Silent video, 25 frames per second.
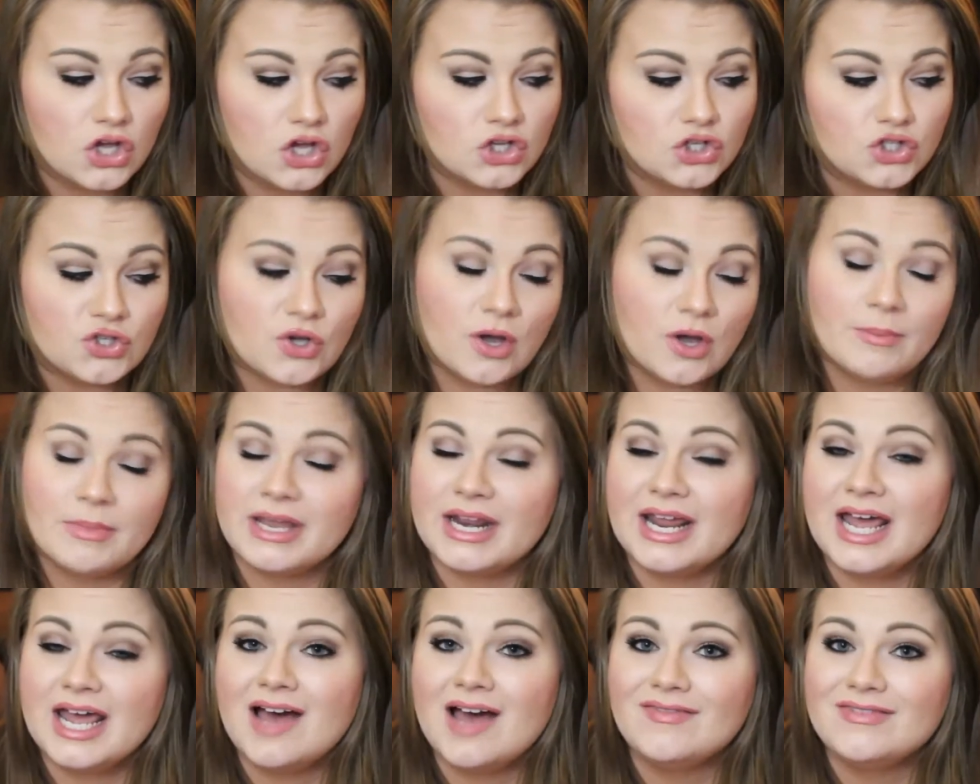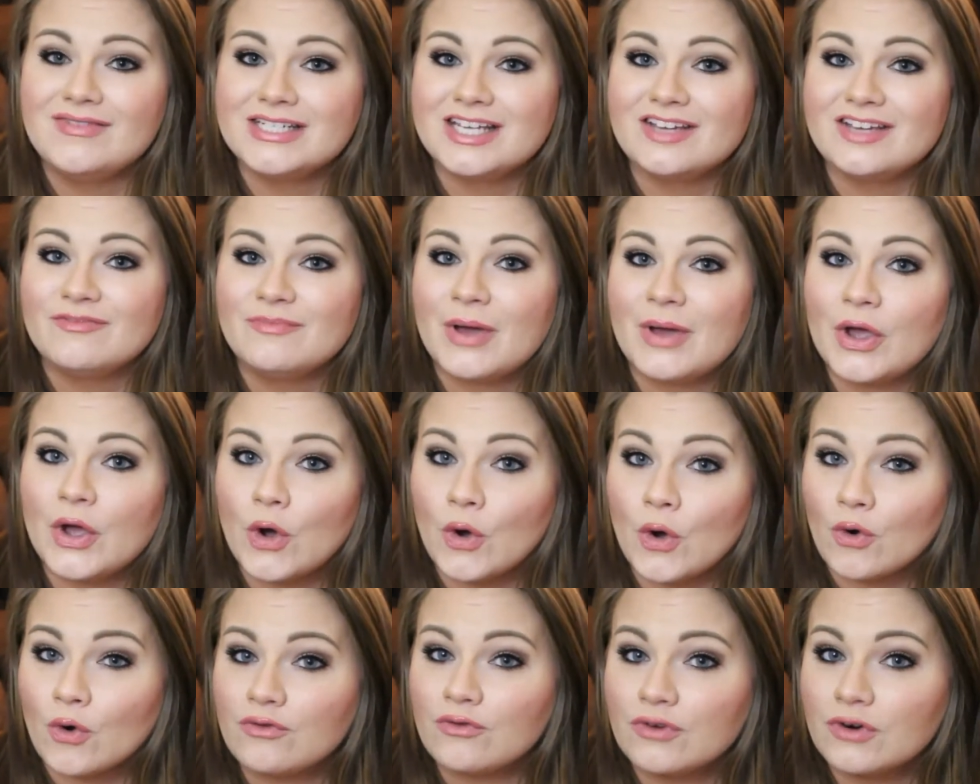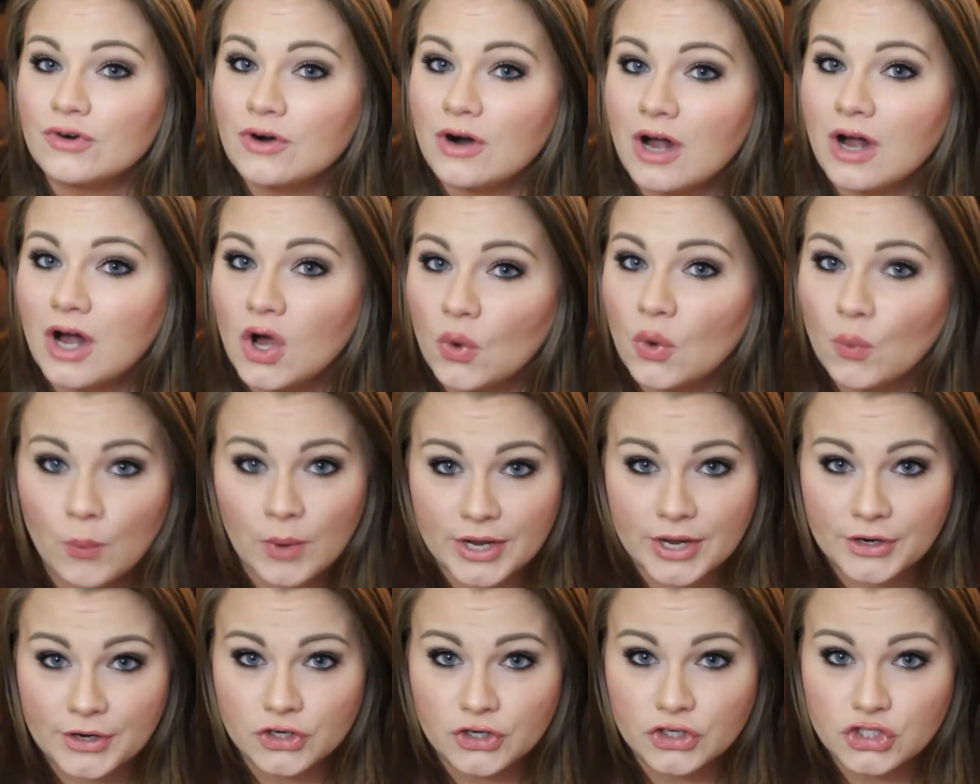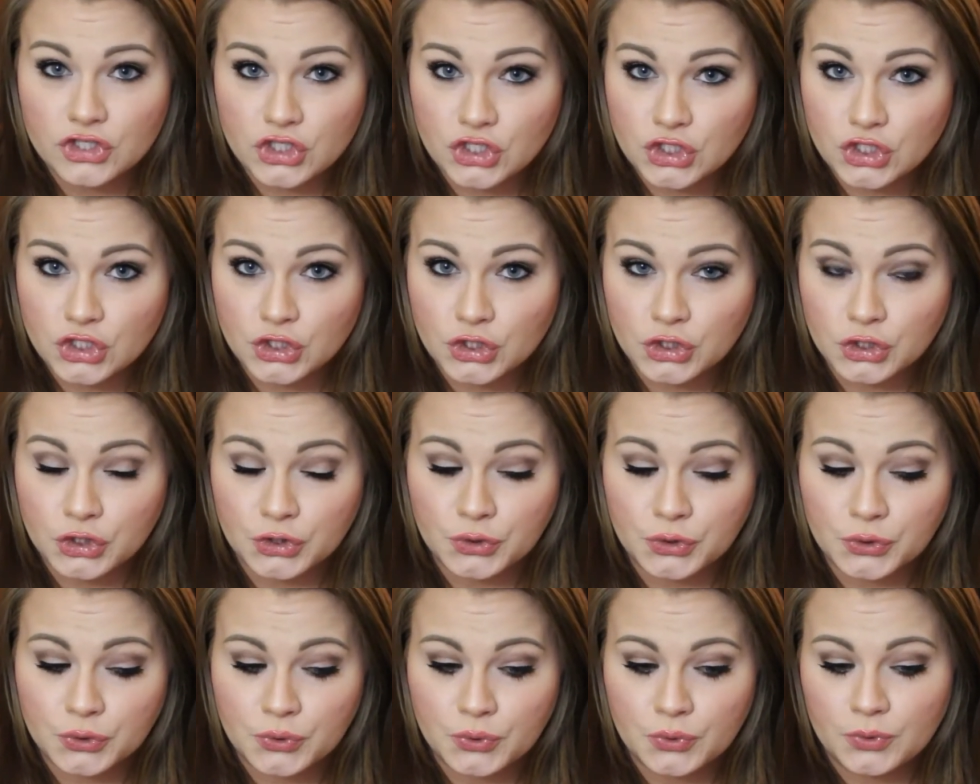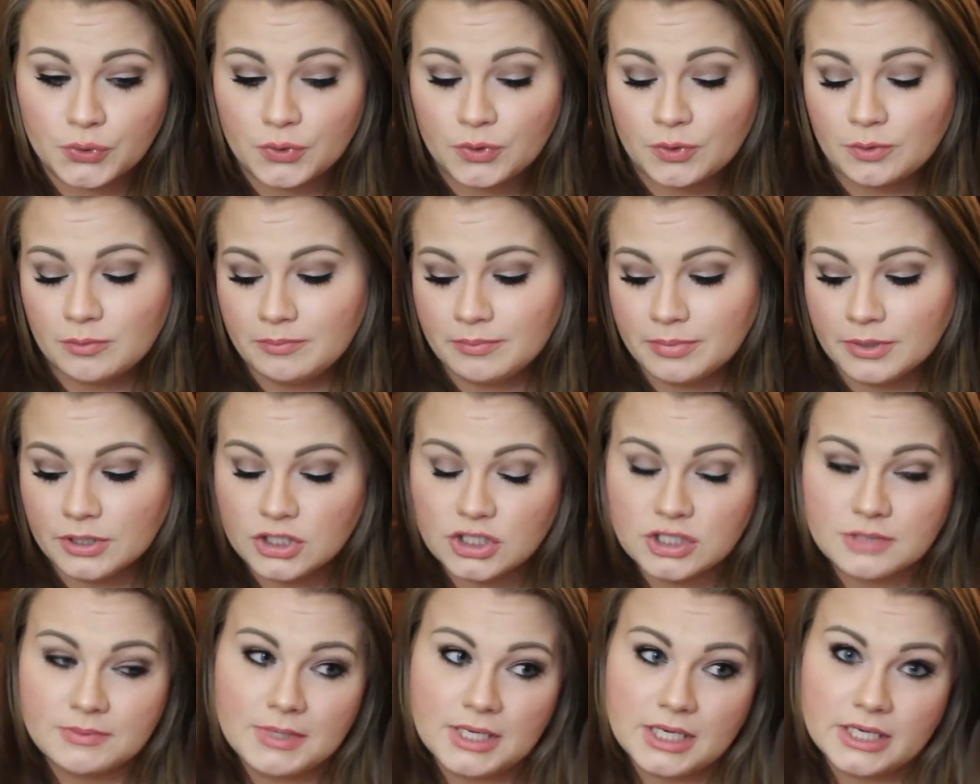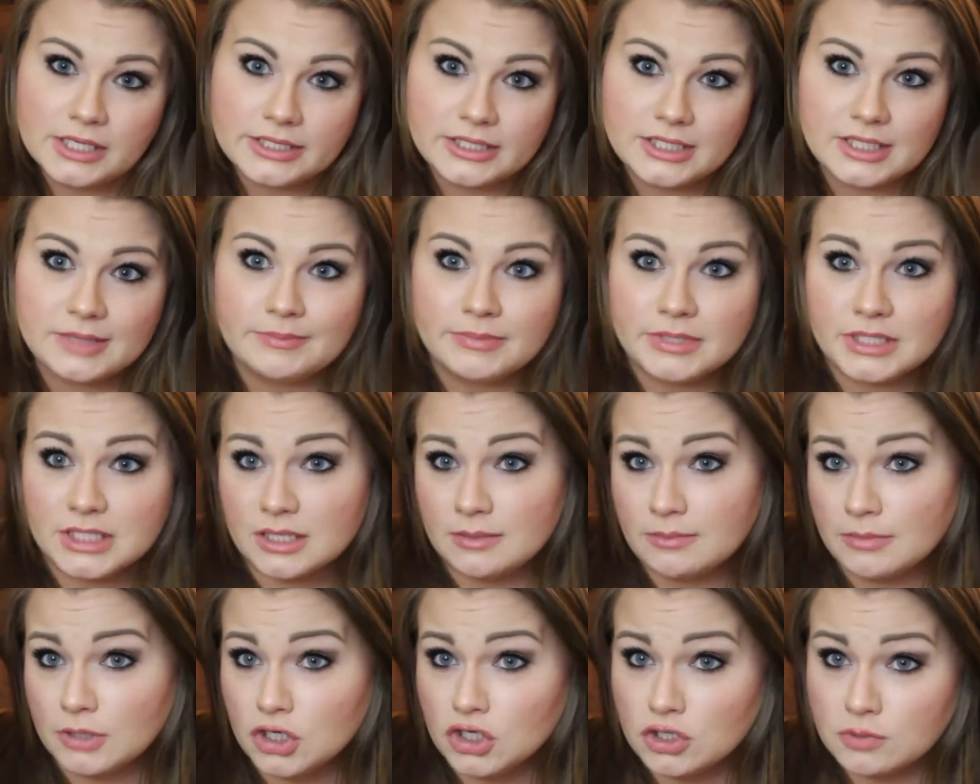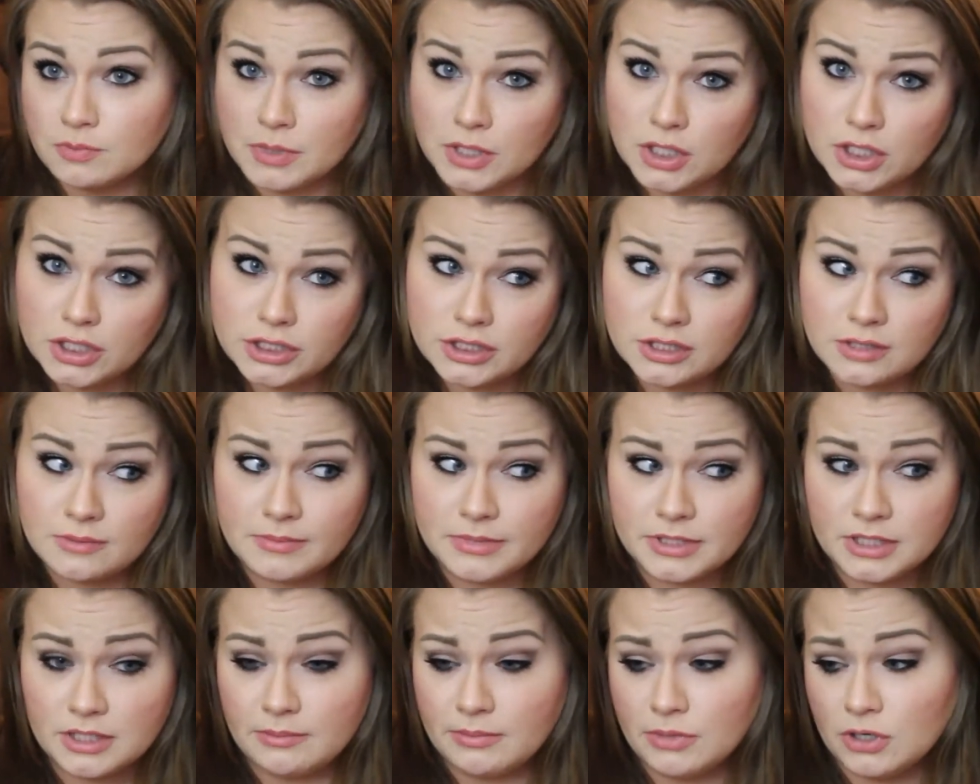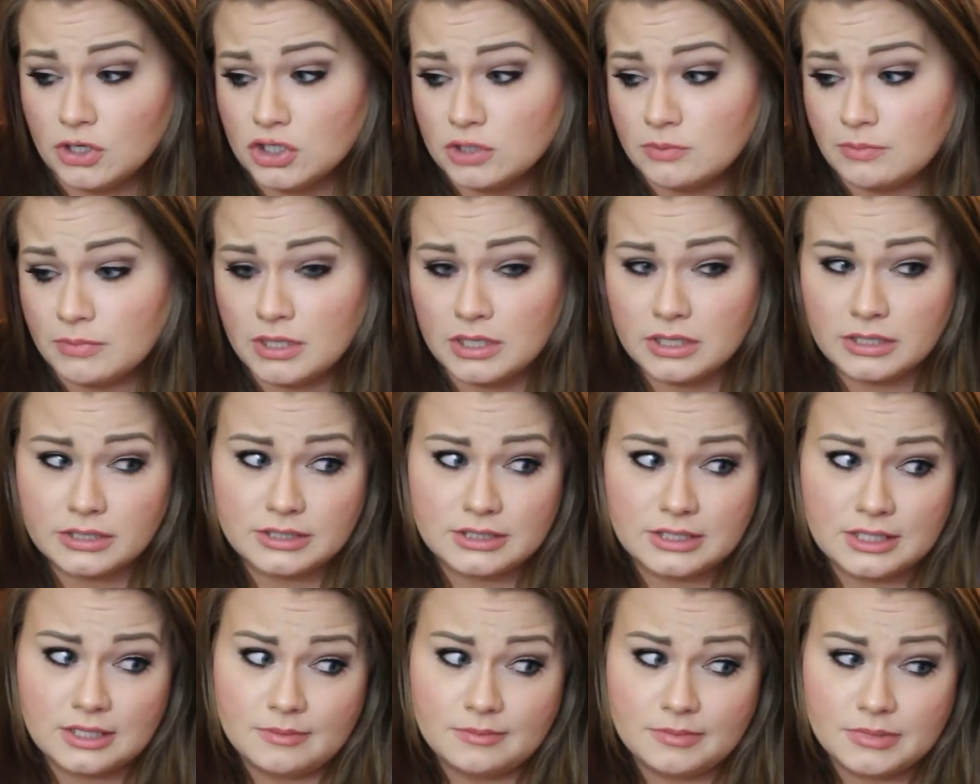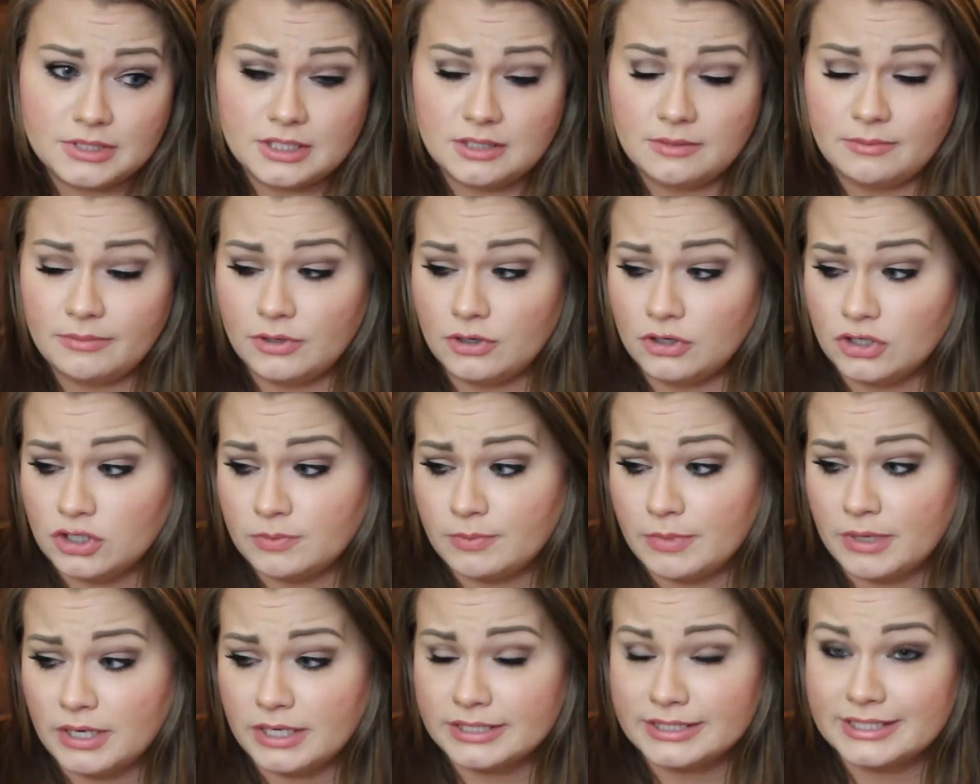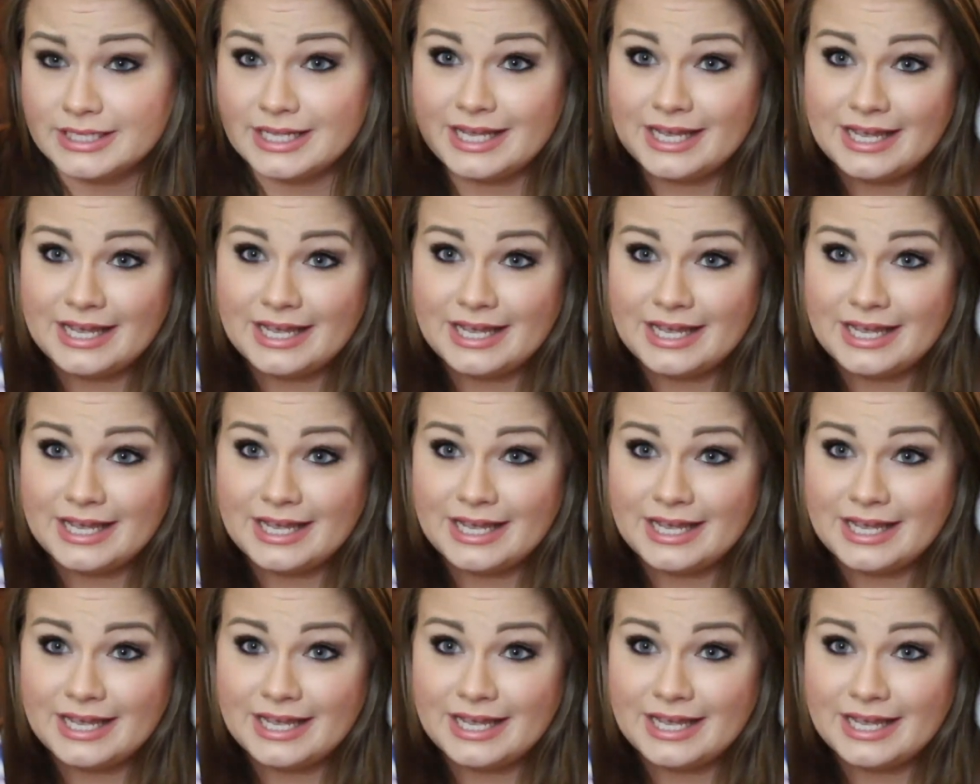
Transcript: So I'm gonna have to give my overall winner to Birchbox, Ipsy, Birchbox, Ipsy, Birchbox, Ipsy, Birchbox.